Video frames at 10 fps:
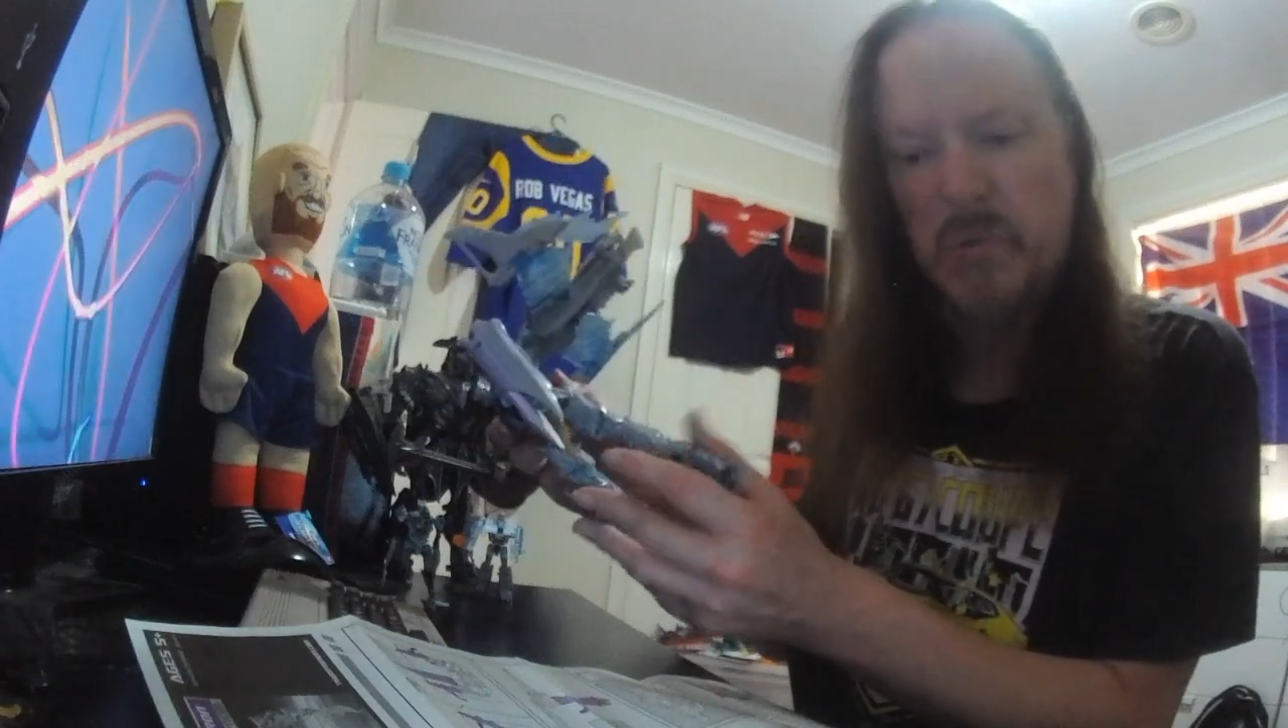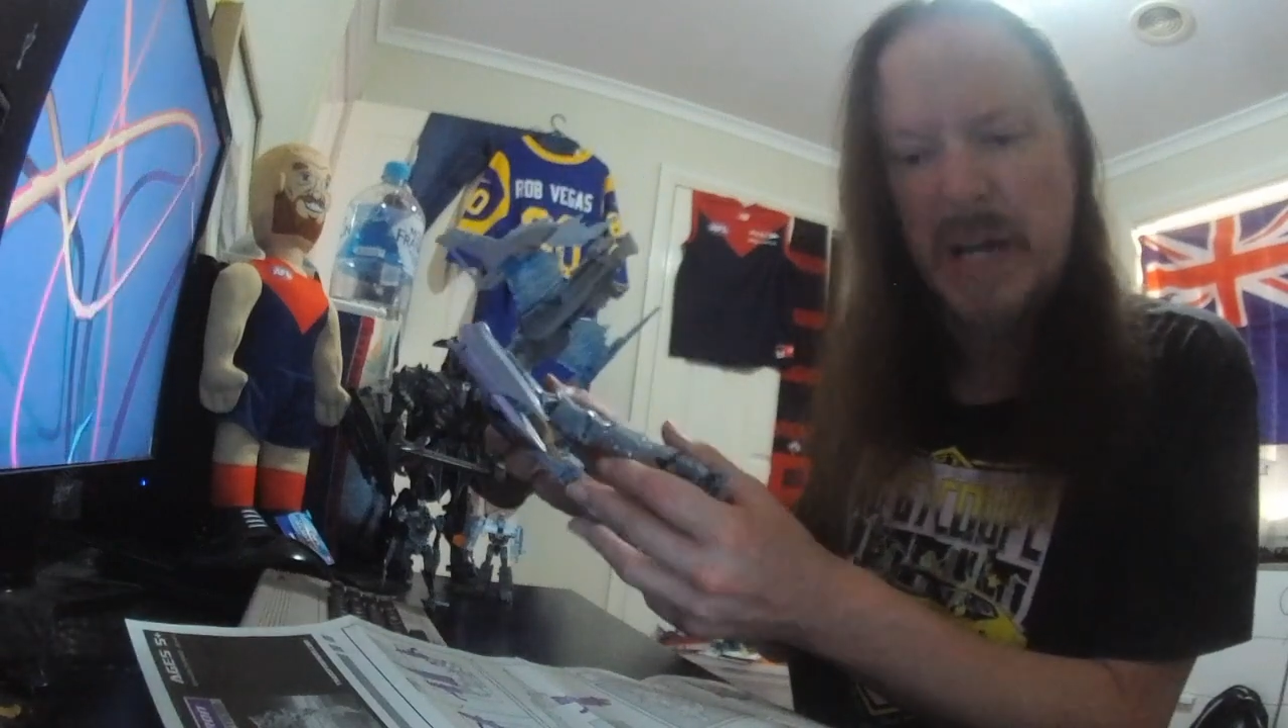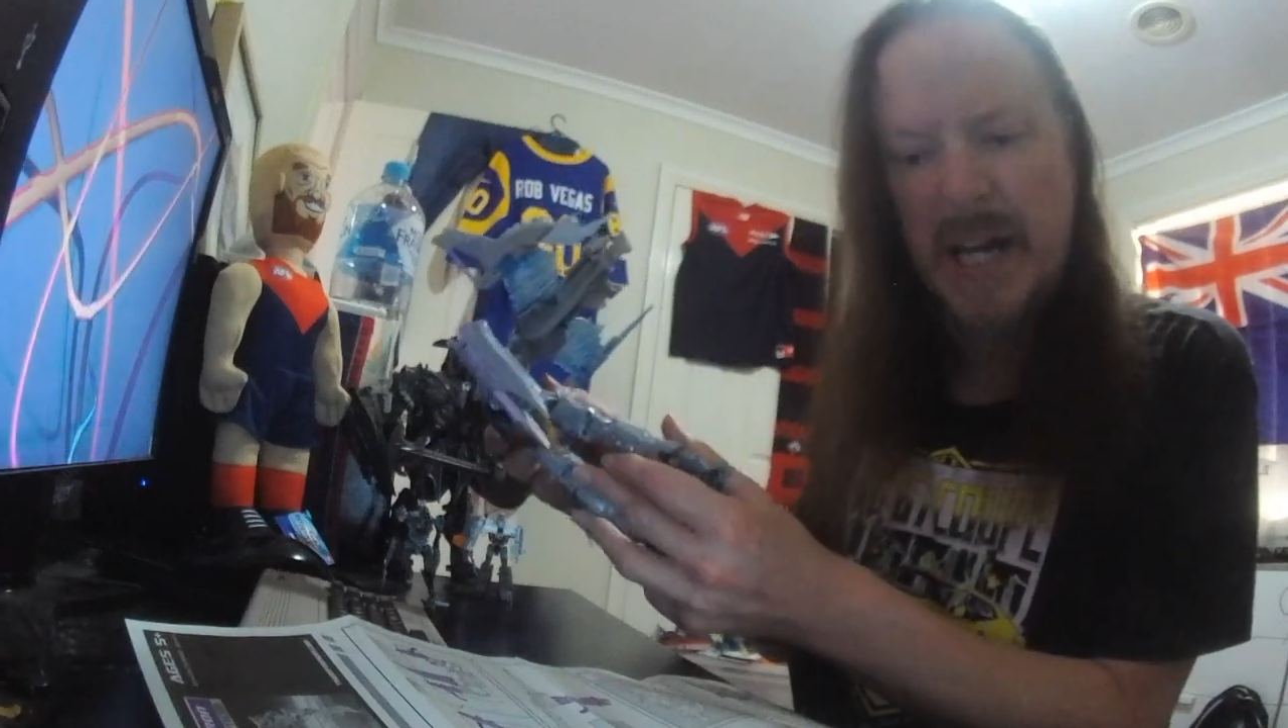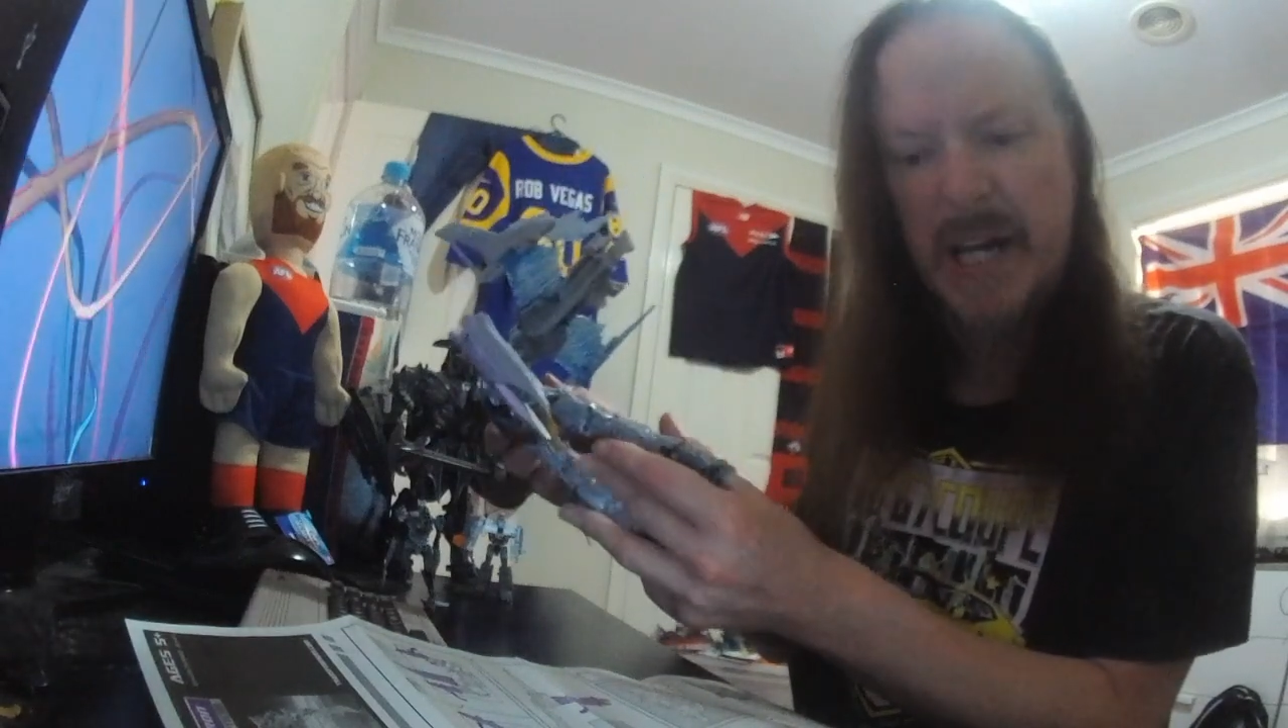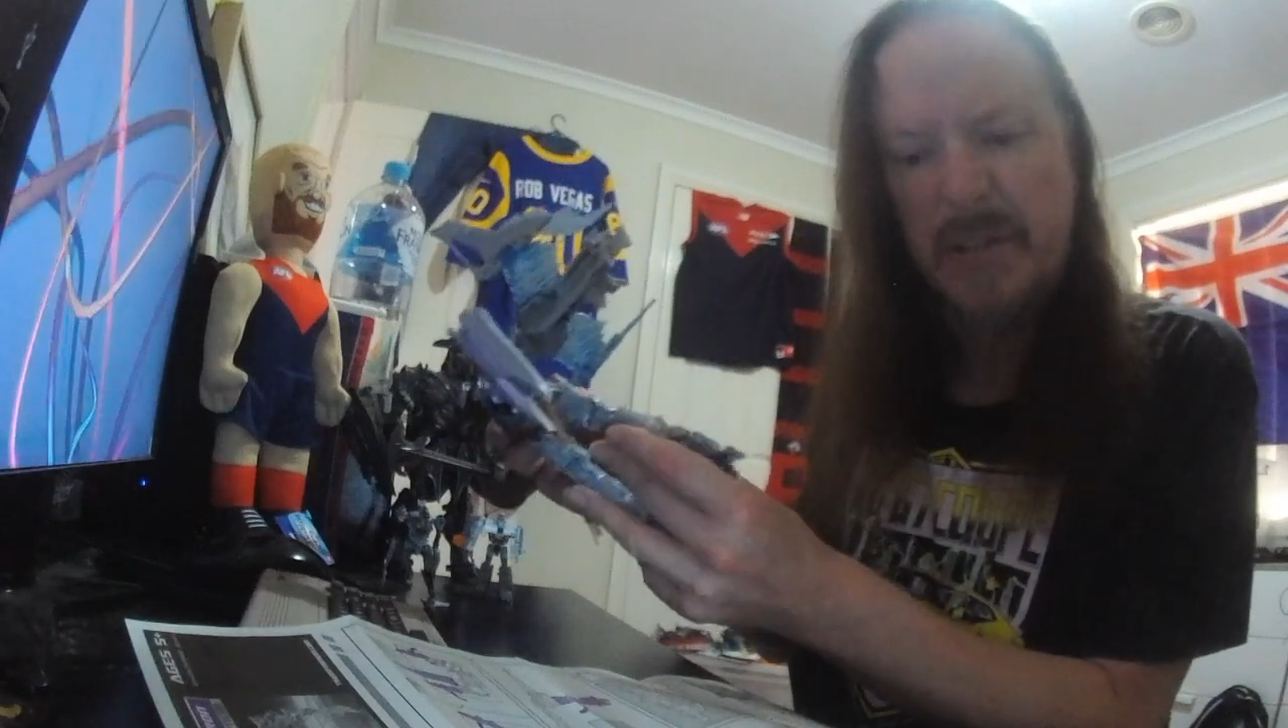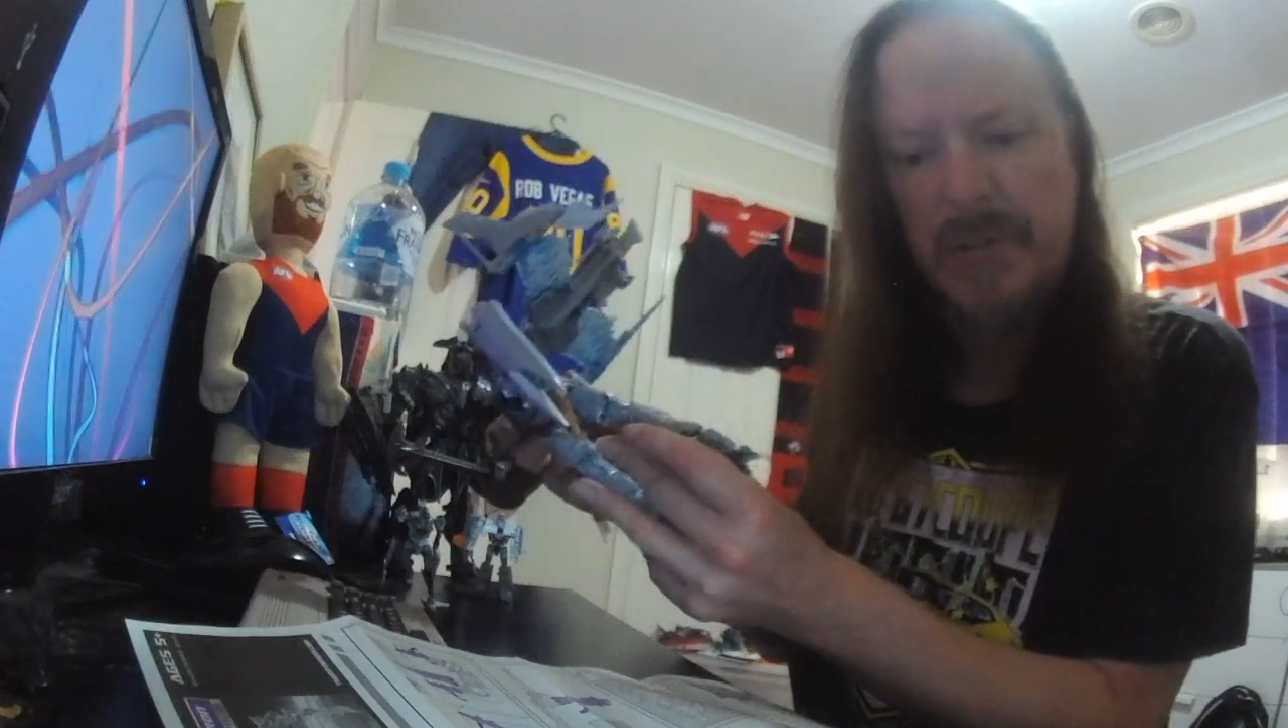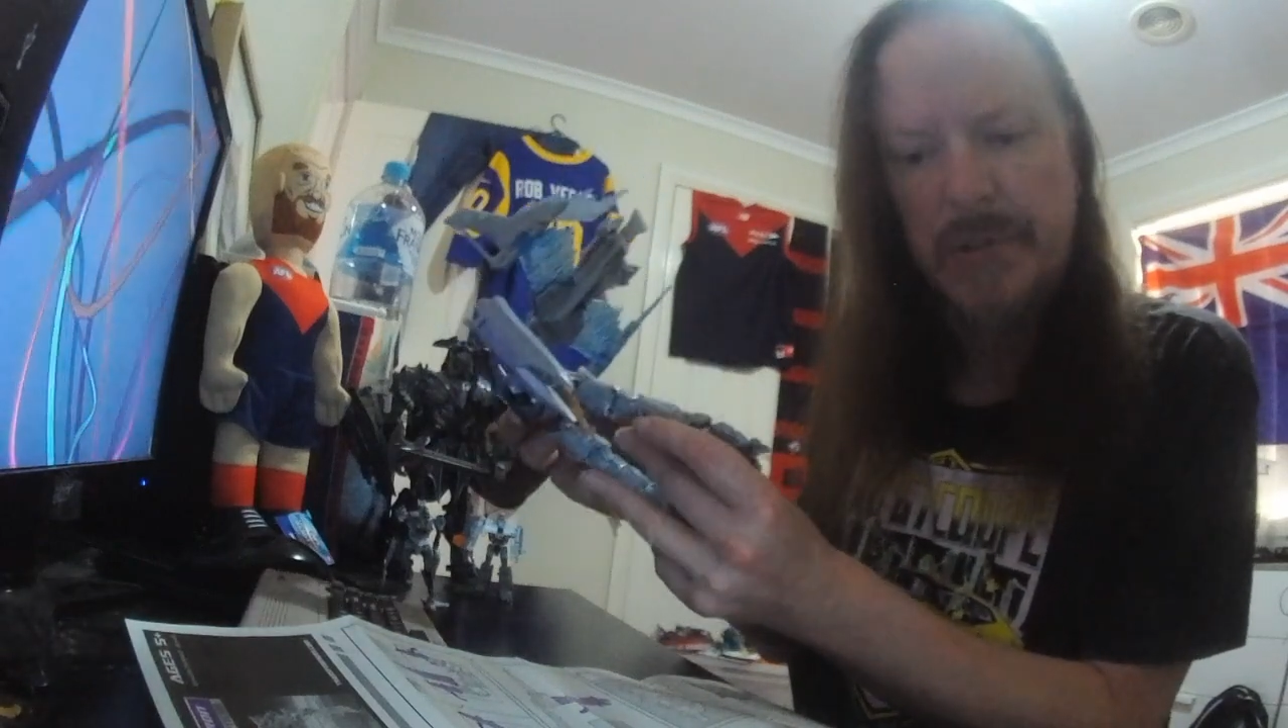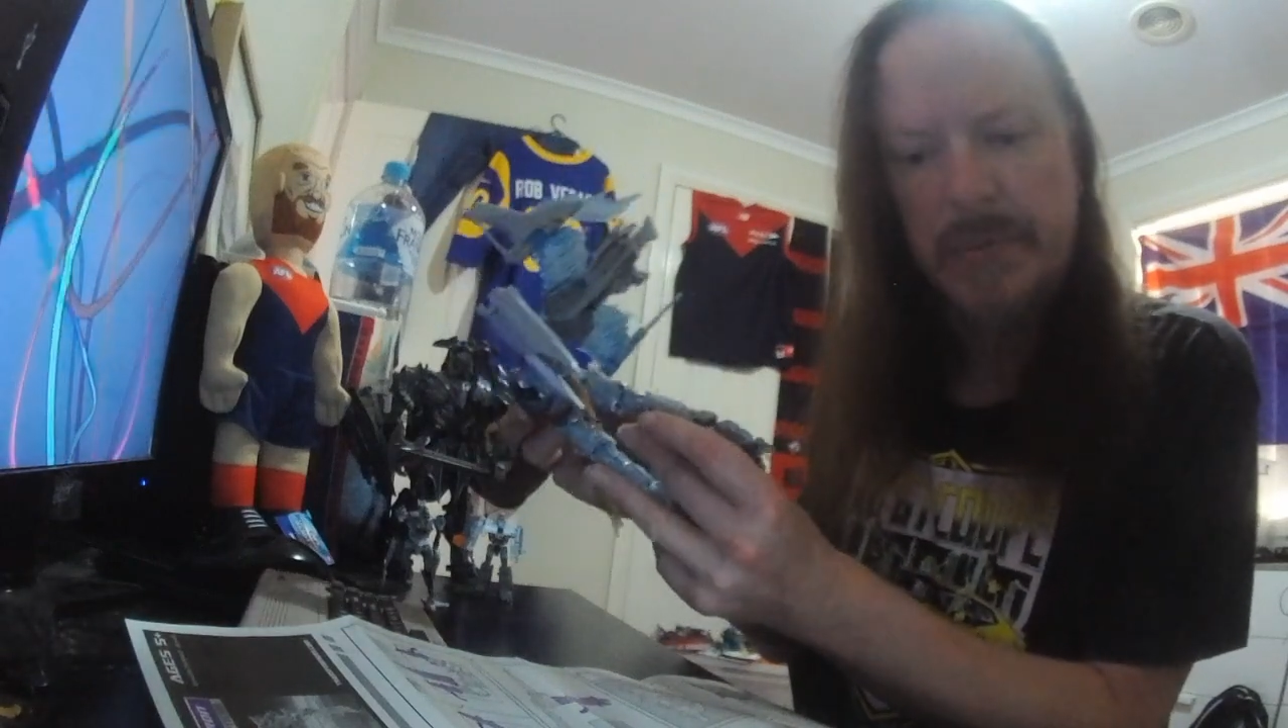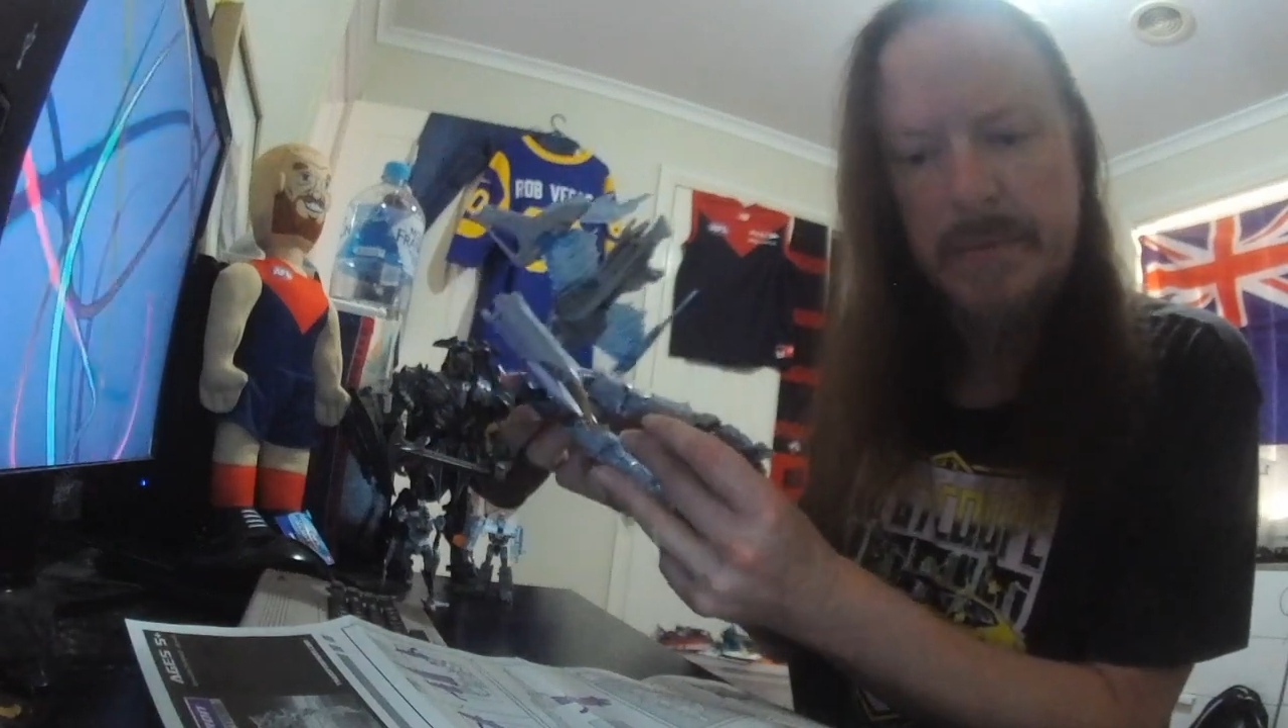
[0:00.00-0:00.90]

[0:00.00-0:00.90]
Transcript: round.